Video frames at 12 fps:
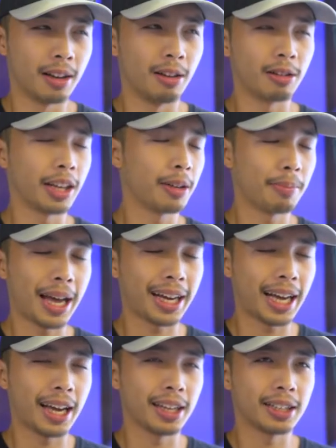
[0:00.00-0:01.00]
Looking
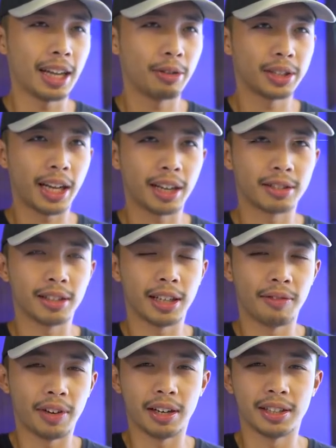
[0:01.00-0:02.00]
back at it, I was actually
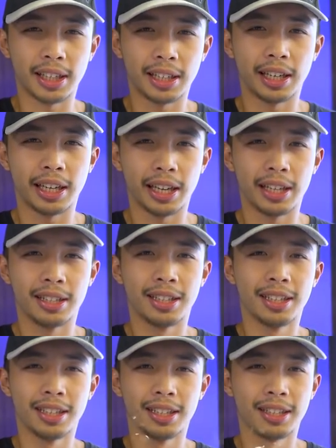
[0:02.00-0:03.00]
a very sickly kid.
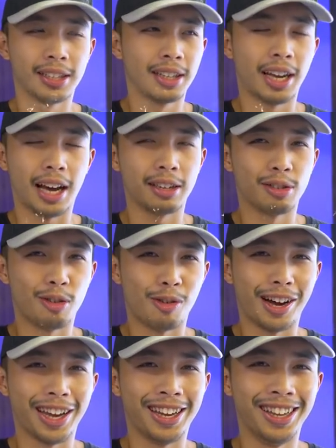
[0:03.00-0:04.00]
I don't know
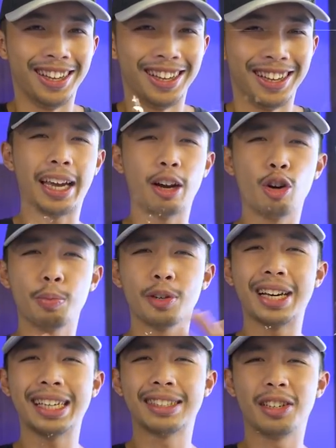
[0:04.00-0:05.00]
why. I hope
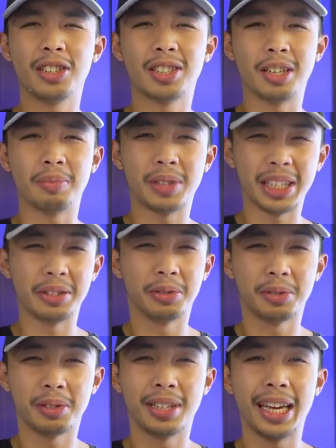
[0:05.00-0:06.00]
you guys learned something
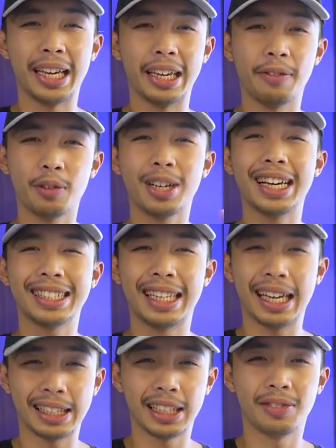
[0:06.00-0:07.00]
new today. If you guys
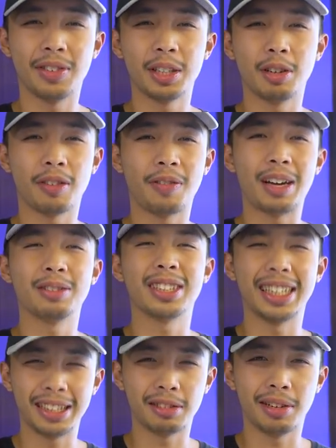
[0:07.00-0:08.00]
liked this video and found
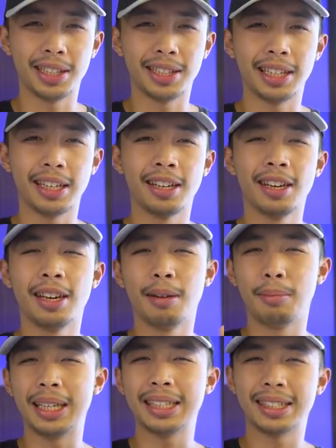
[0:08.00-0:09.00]
it interesting,
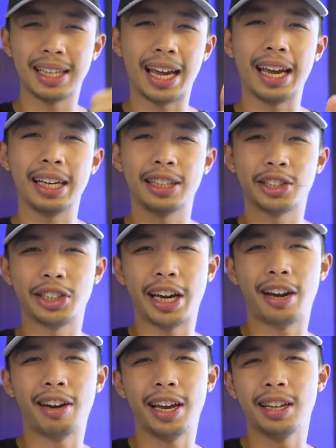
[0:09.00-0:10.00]
please like,
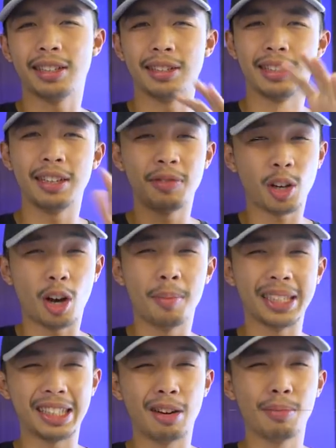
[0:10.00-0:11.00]
share, and leave a
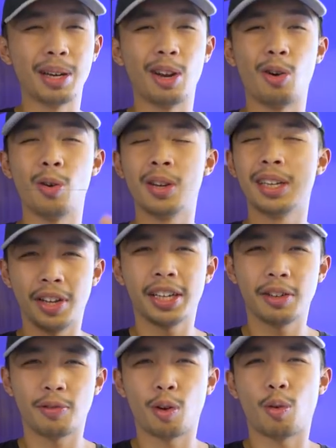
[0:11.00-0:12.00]
comment down below. Thank
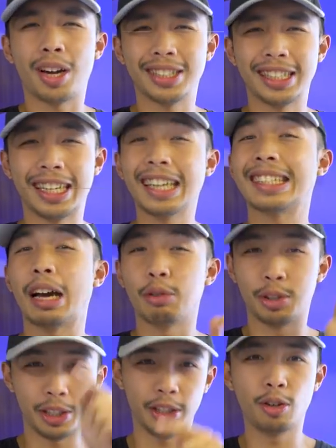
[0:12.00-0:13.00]
you for watching, guys. I will
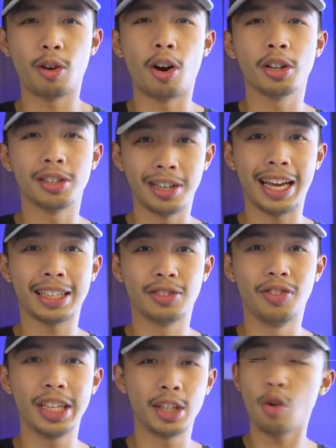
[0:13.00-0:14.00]
see you on the next
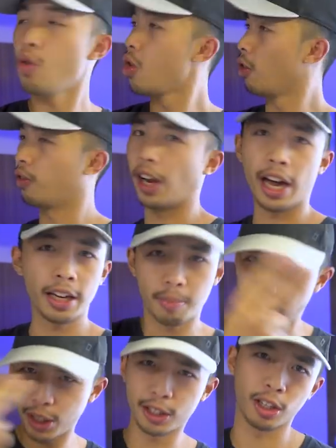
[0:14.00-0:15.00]
video. Flying
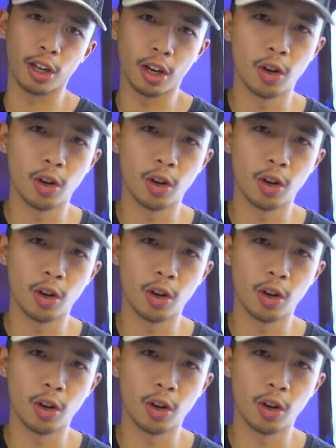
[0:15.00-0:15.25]
peace!